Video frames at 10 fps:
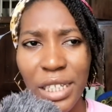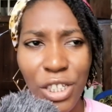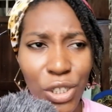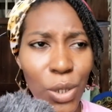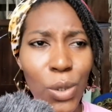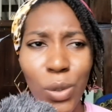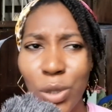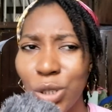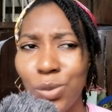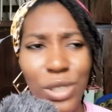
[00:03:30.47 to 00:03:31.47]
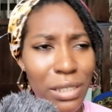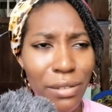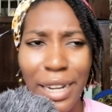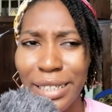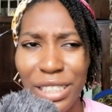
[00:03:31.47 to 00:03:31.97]
she was
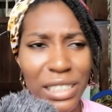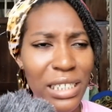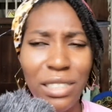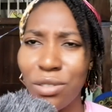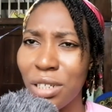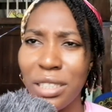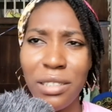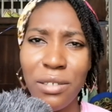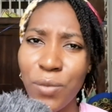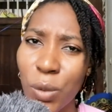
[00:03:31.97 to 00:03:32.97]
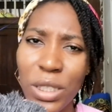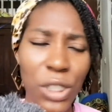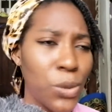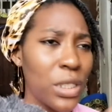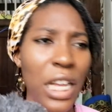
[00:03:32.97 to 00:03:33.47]
crying that she needed to get a divorce, that
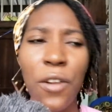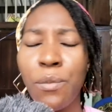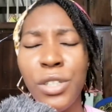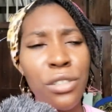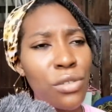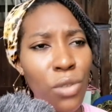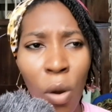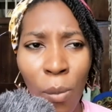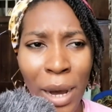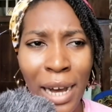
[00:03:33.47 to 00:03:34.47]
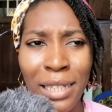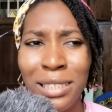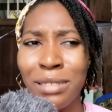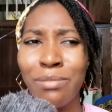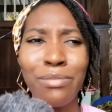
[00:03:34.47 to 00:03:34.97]
she was tired of being a
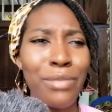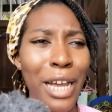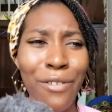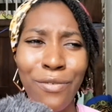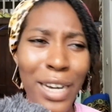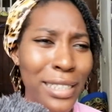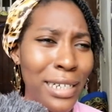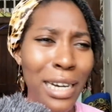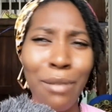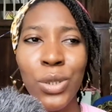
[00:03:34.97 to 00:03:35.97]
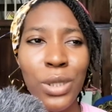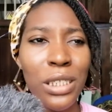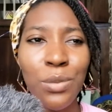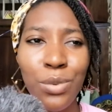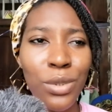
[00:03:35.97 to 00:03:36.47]
doormat by her father. So
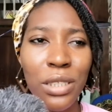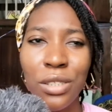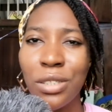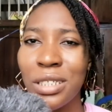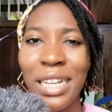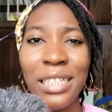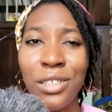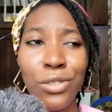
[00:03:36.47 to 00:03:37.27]
this book is just daddy